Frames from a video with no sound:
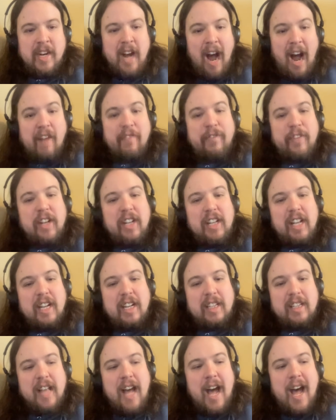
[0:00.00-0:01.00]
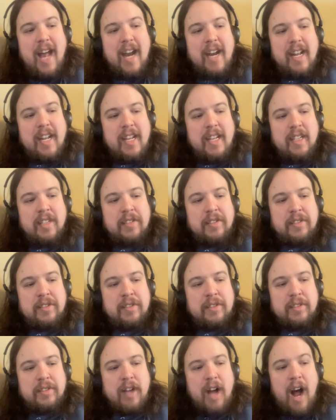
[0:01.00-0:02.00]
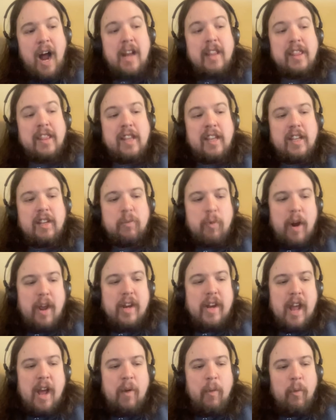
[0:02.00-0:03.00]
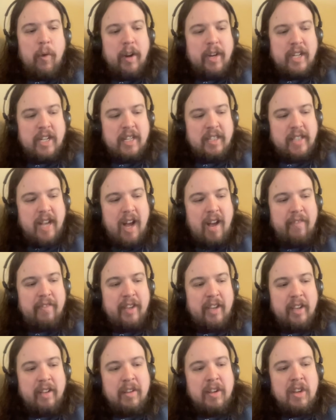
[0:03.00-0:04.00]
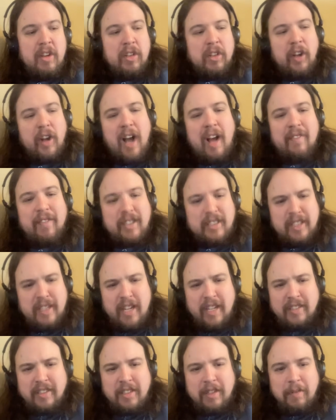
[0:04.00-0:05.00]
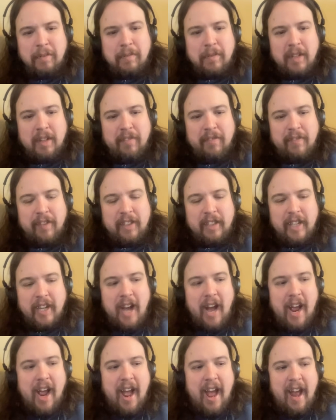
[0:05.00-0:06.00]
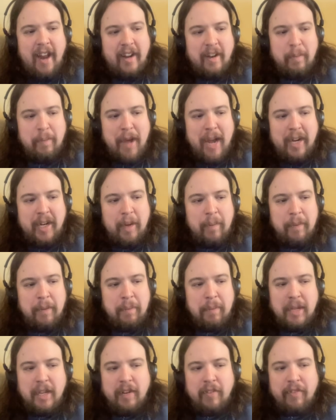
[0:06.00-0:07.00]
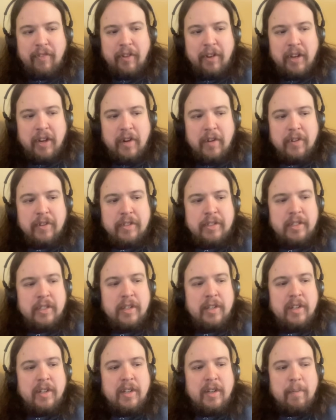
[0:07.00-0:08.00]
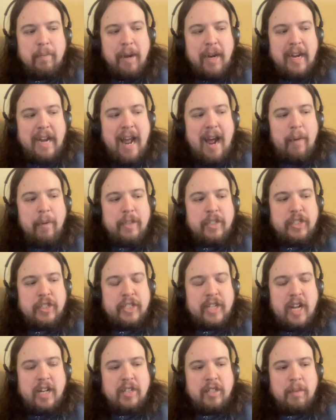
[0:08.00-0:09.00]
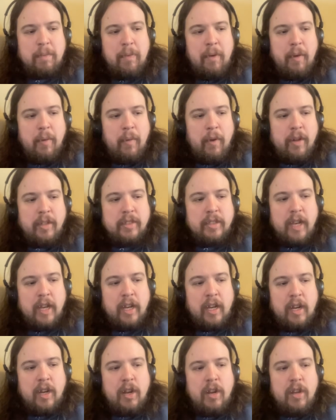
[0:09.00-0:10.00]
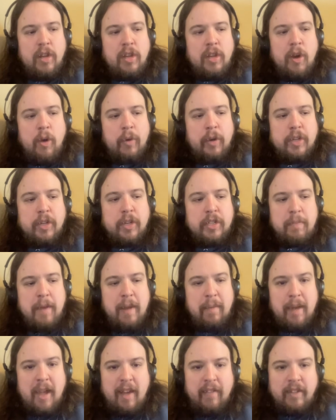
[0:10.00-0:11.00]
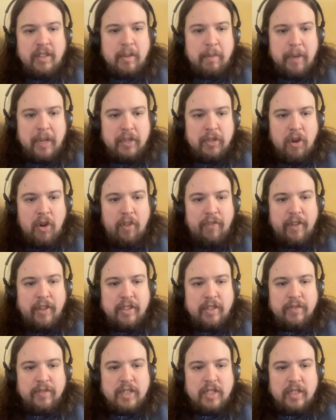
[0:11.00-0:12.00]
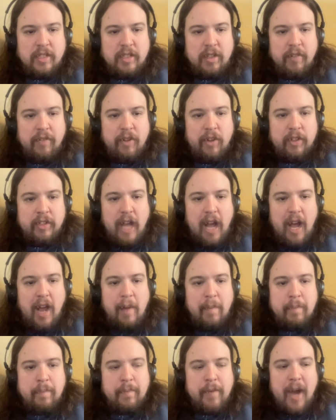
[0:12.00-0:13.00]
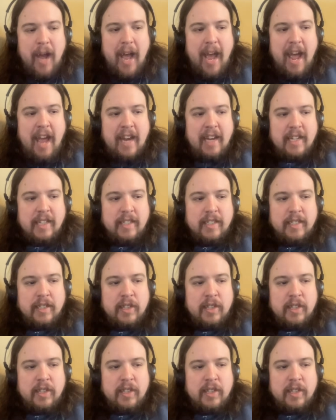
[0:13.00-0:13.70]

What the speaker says: I feel like that is, I think right now what he's having, look, obviously as a Philly guy, I had to back up Embiid for years, but now it's just got to the point where it's like Jokic is maybe having the best offensive season of all time. And